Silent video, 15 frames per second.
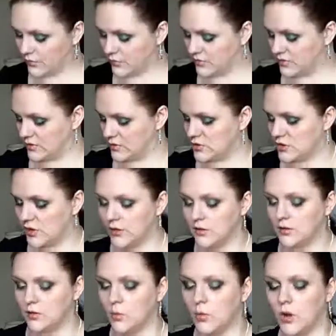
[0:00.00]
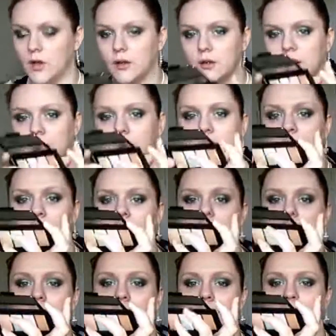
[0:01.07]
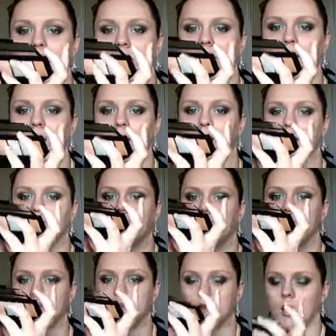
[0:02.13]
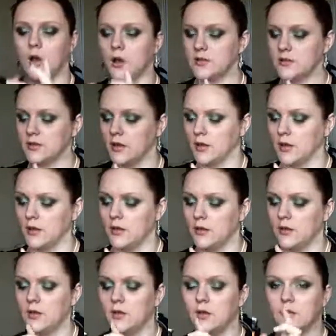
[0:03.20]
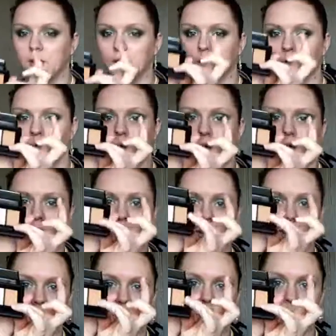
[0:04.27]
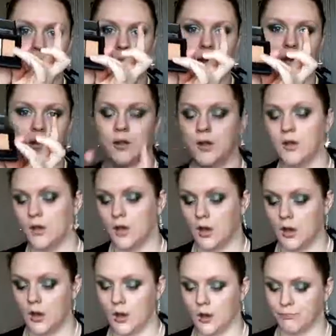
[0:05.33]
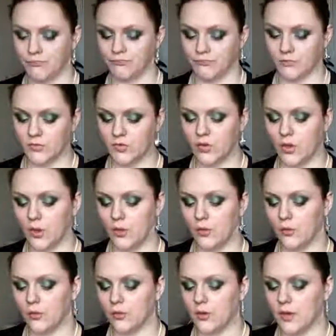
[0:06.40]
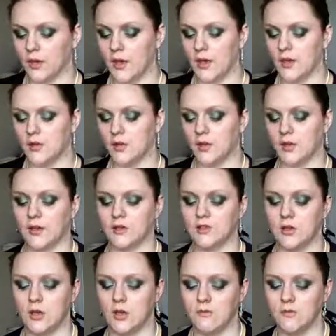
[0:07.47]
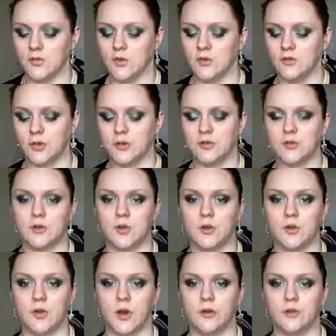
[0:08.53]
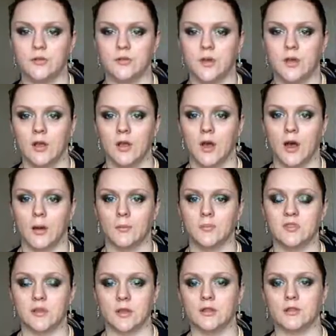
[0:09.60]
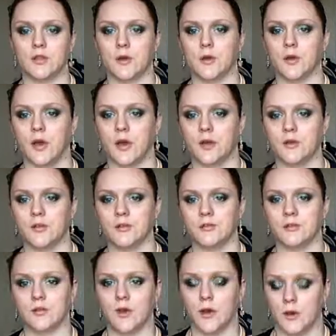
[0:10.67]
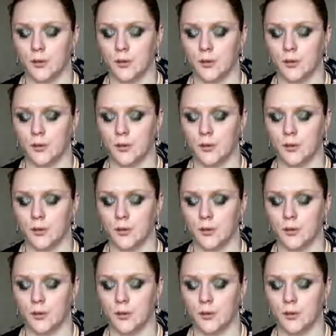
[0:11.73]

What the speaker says: a difference in shade. The one here is lighter than the one here. So again, you can actually even use those two kind of skin tone colours